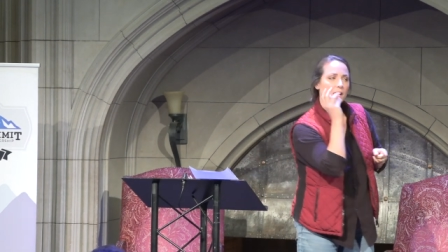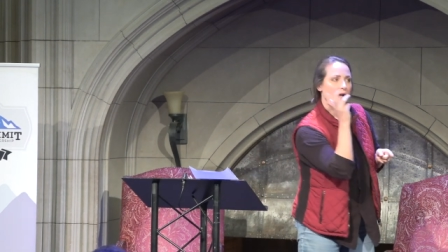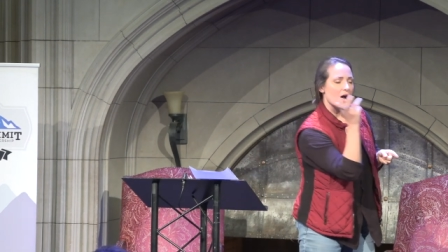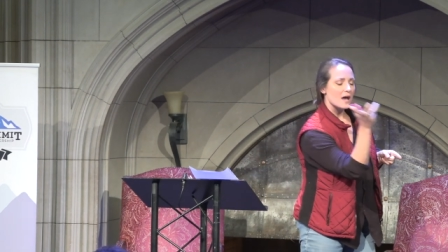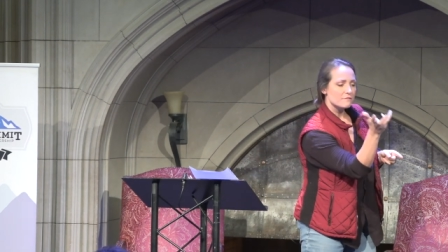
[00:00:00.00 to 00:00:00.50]

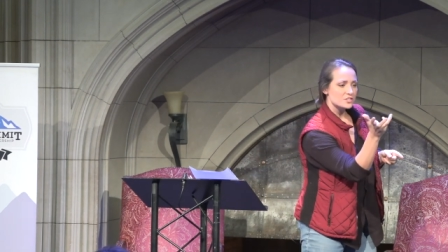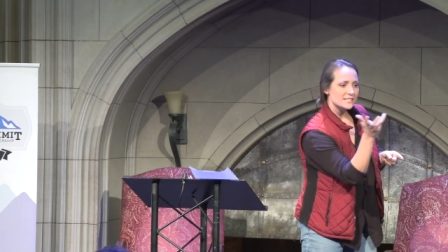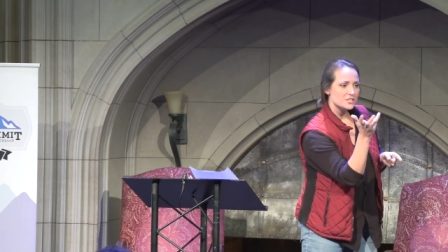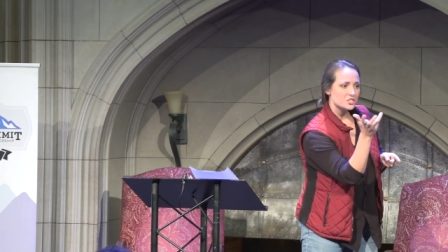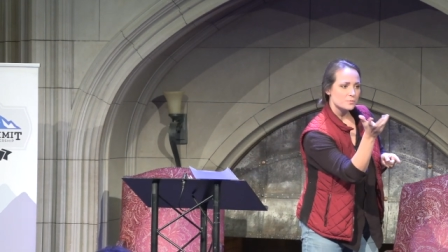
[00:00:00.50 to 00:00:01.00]

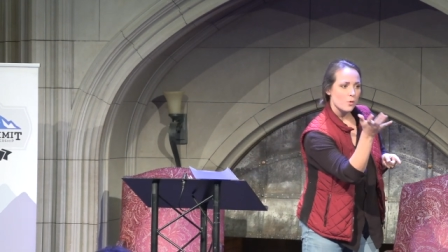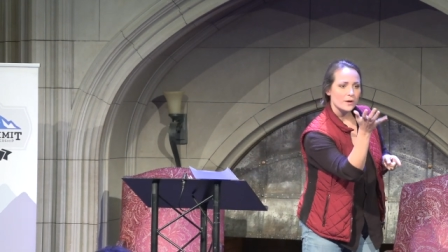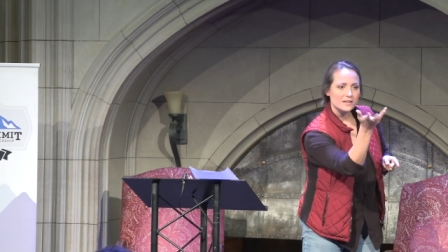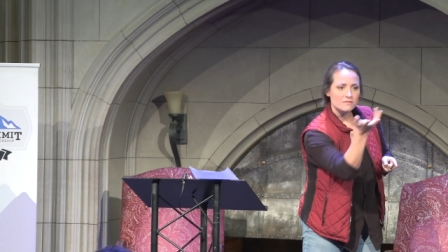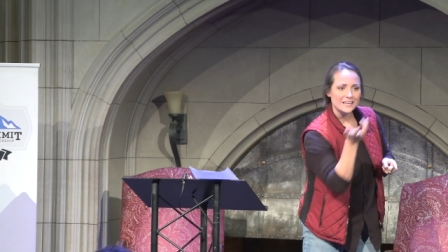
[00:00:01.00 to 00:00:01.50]
conversation
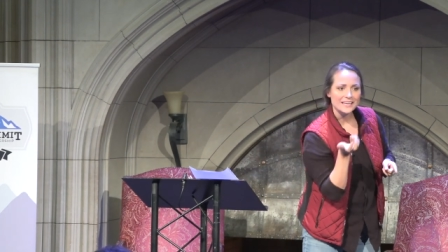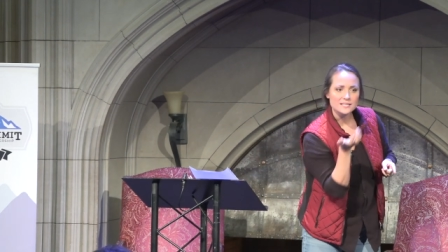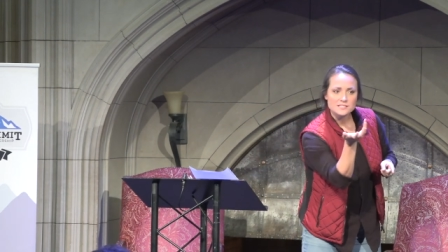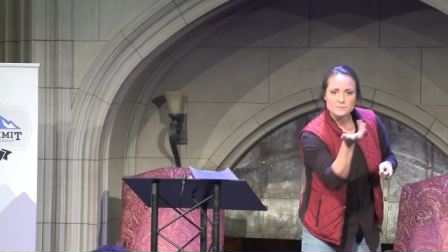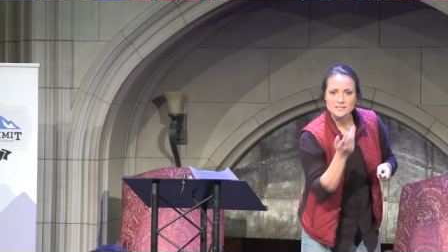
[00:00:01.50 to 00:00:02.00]
point of
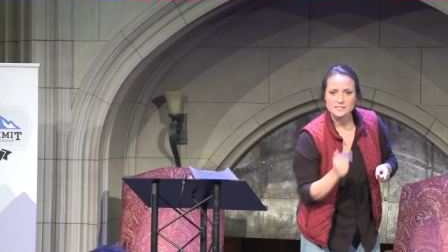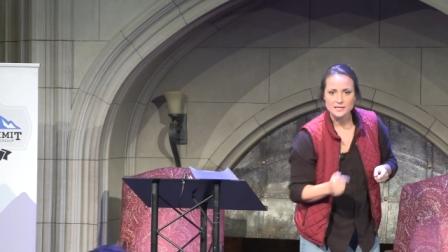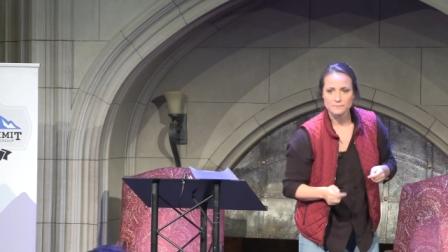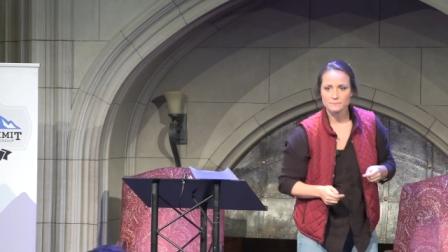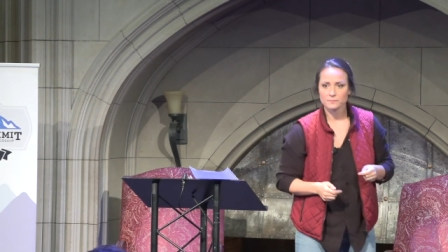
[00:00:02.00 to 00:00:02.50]
intimacy.